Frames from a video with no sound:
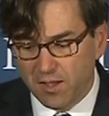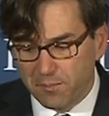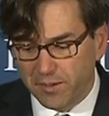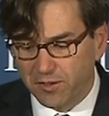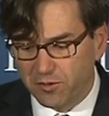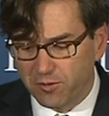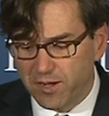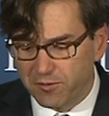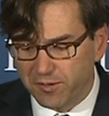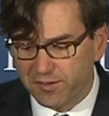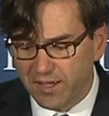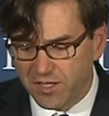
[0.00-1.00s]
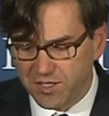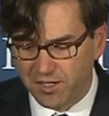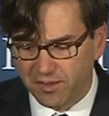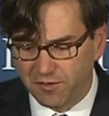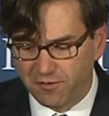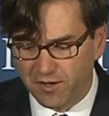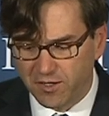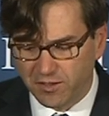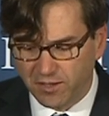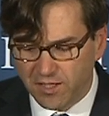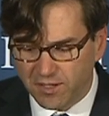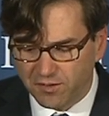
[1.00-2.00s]
But the Great Recession, at the very
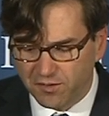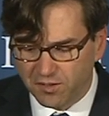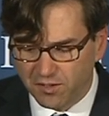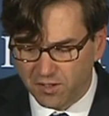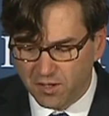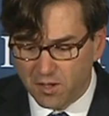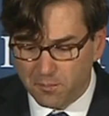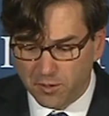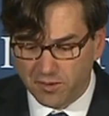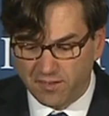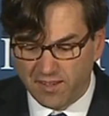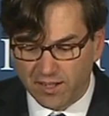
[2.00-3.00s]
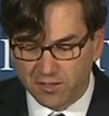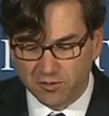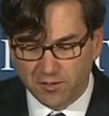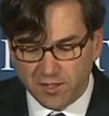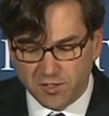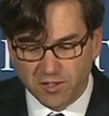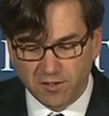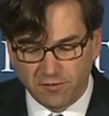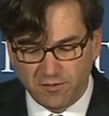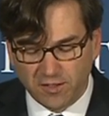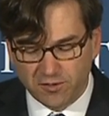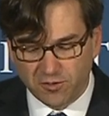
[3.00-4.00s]
least, put the declaration of
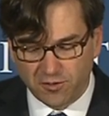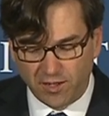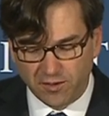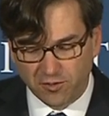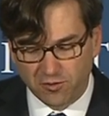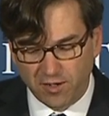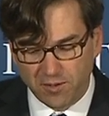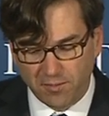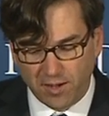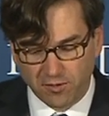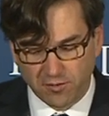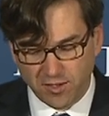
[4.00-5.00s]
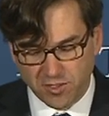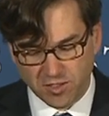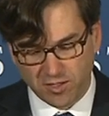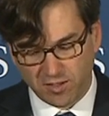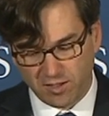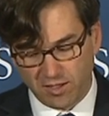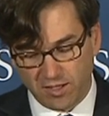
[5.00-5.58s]
victory on the Great Moderation